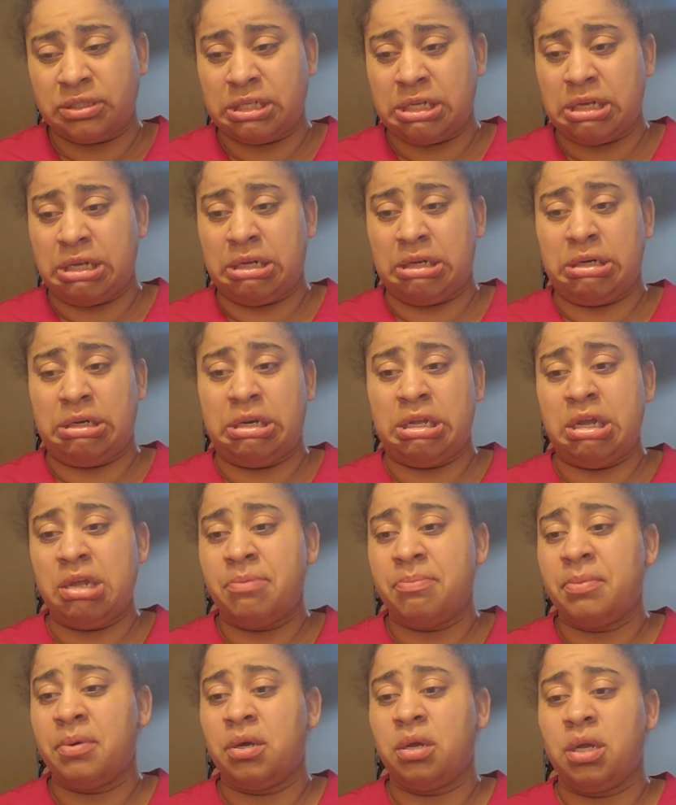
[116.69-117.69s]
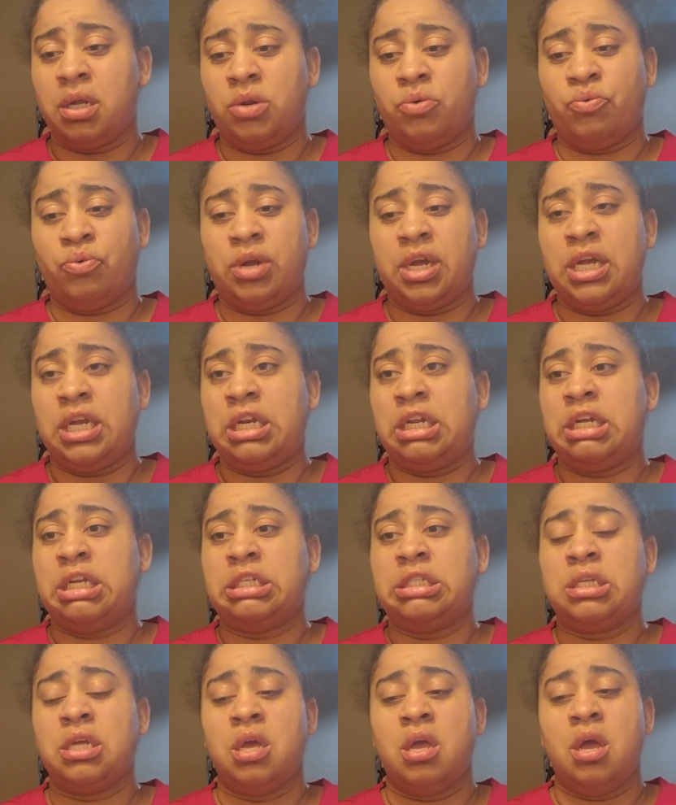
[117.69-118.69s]
see edema, any
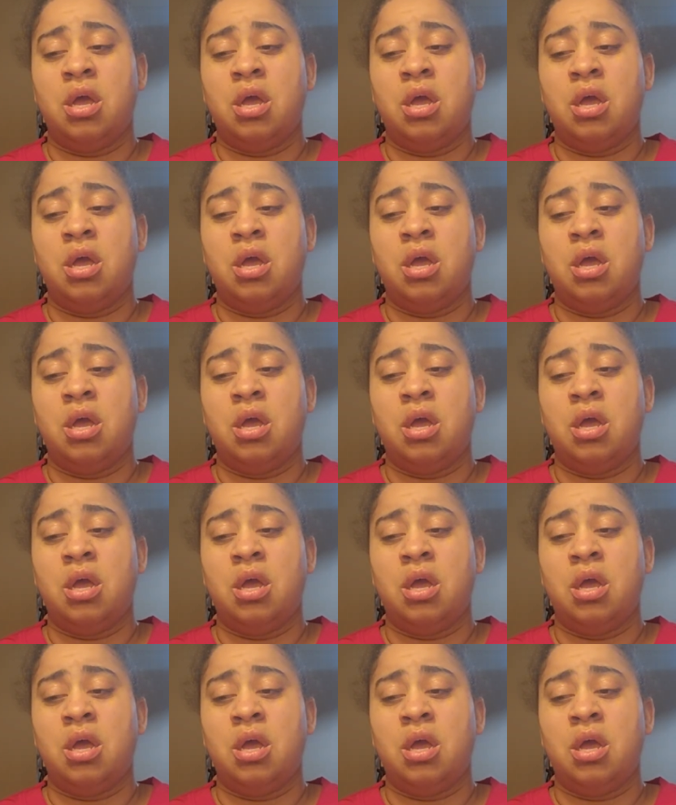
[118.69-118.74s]
redness,